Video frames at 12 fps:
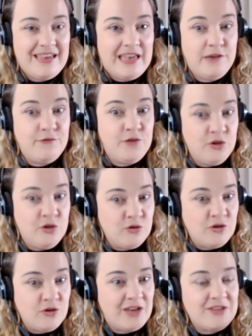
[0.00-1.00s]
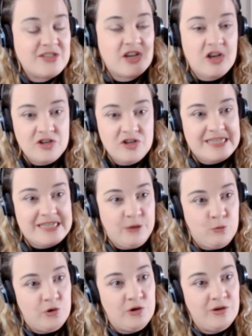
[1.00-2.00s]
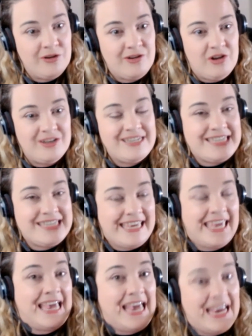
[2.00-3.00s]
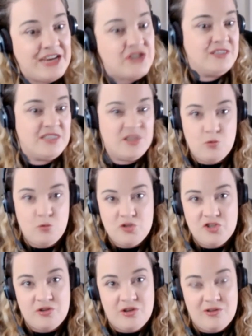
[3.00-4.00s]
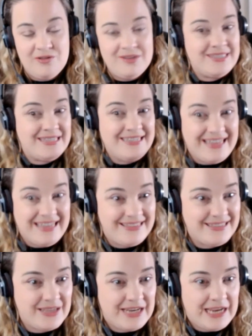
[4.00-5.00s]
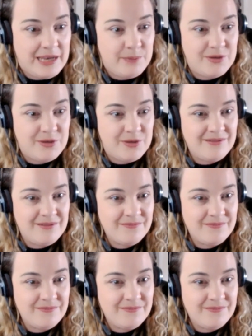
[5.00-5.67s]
If you're not going to consciously work on taking actions towards your goals, nothing's going to happen.